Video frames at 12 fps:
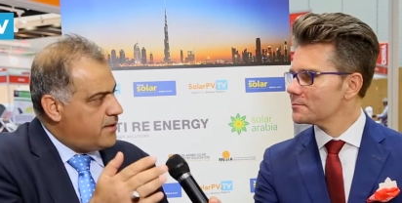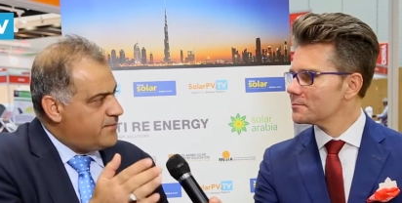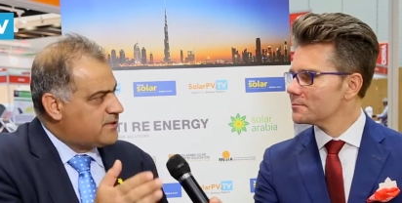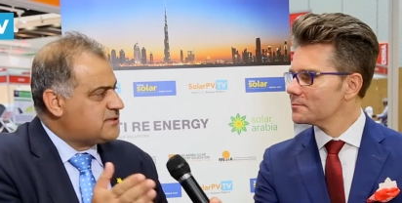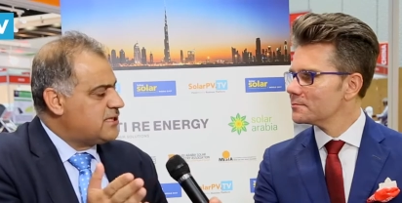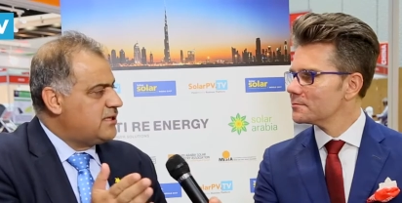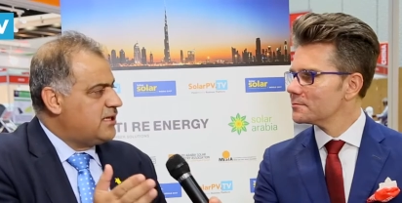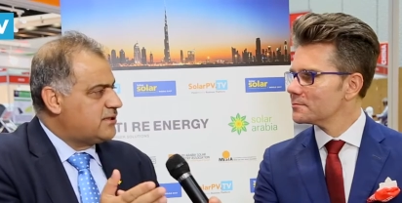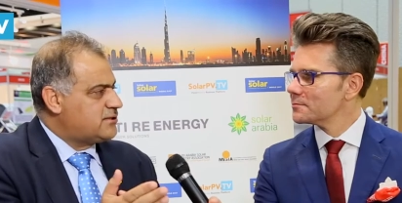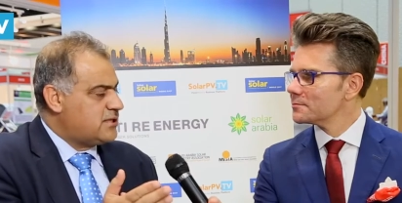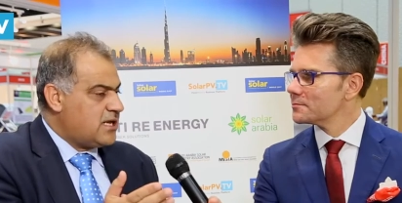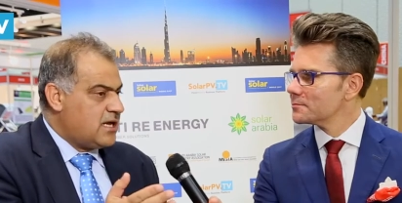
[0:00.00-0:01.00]
Speaker 1: mixed
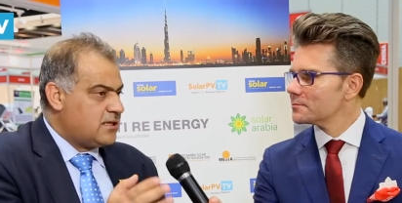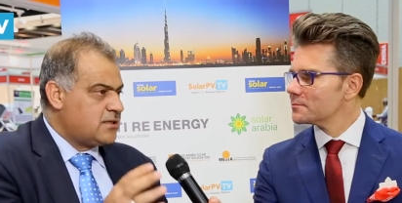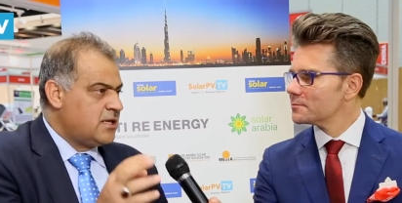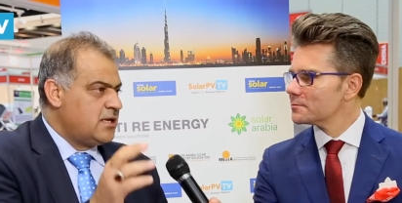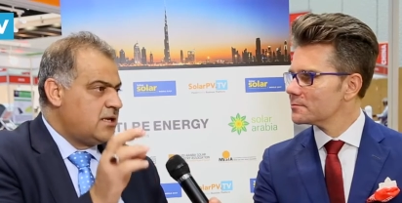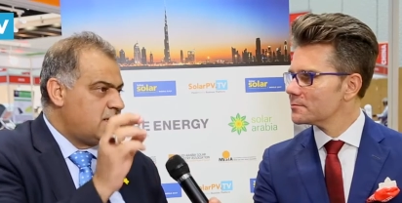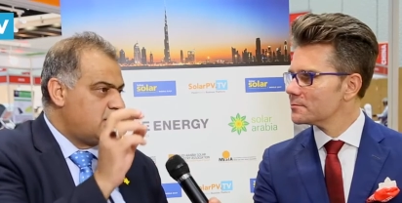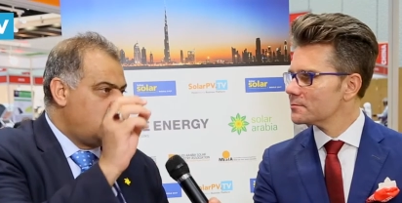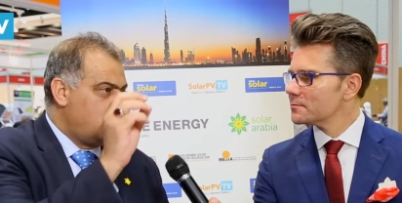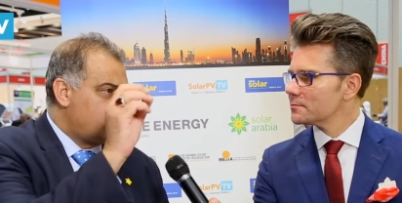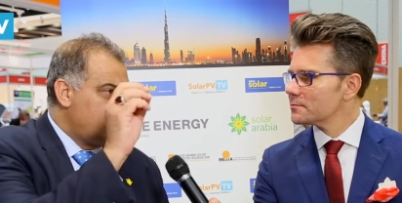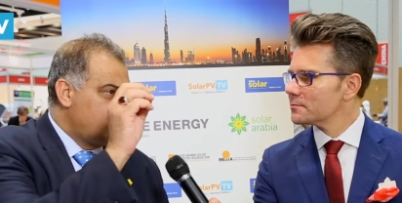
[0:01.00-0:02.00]
energy, and
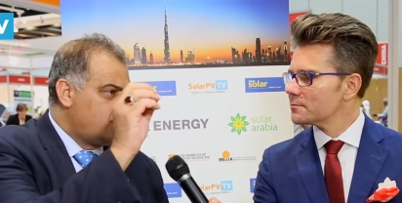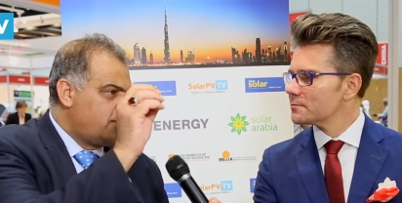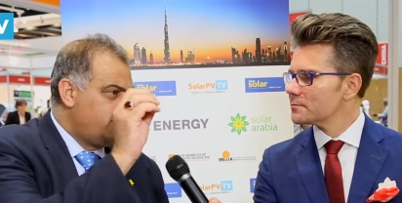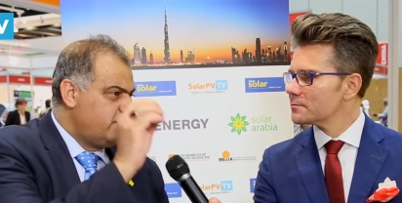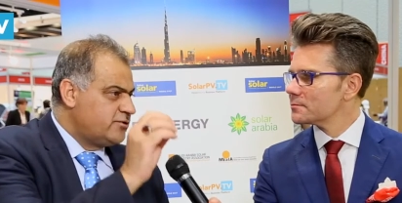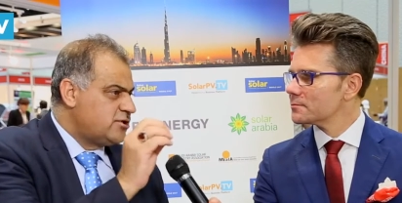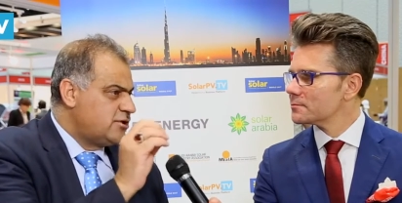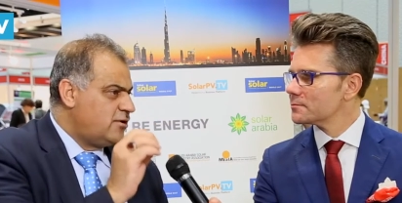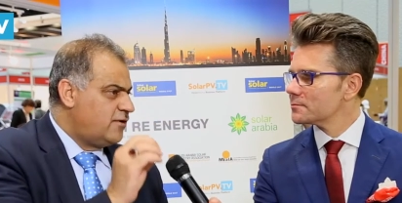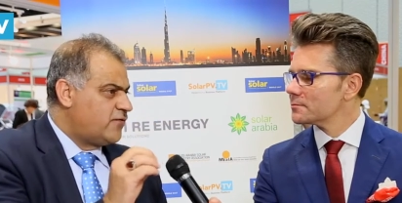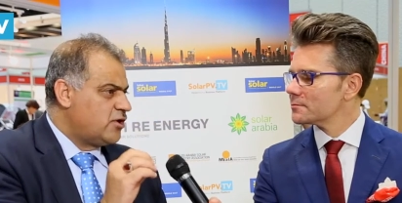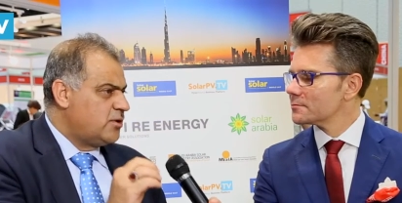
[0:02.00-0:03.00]
the contribution
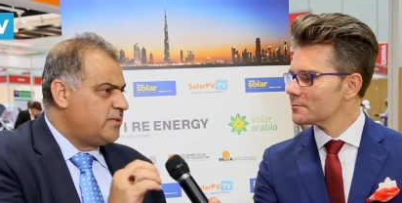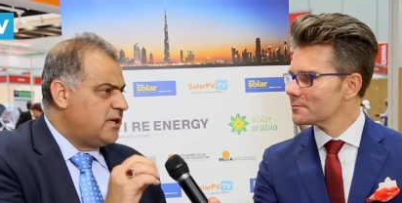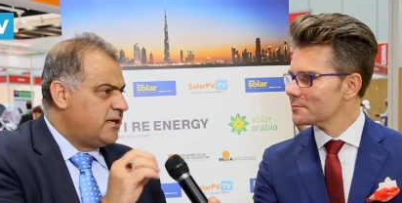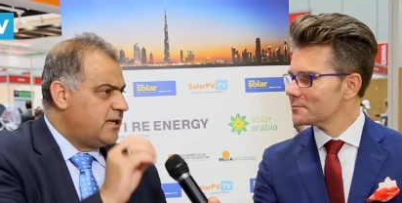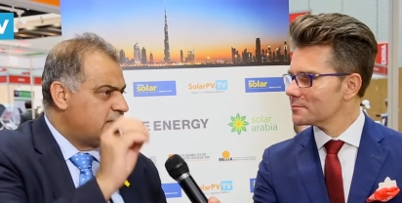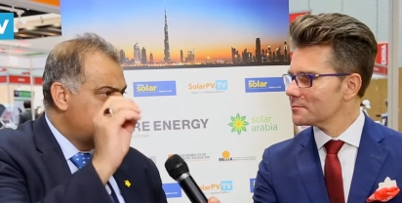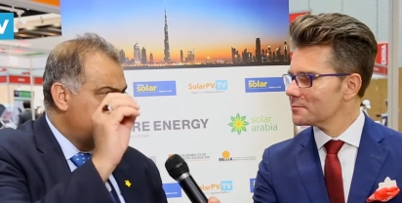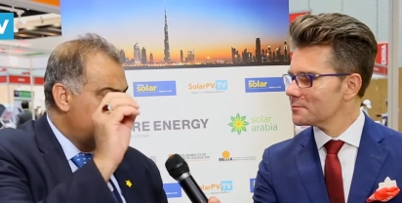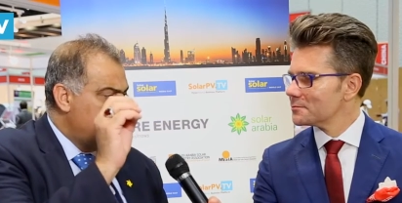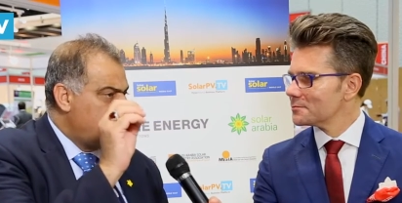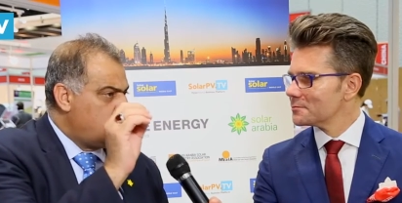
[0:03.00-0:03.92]
of renewable energy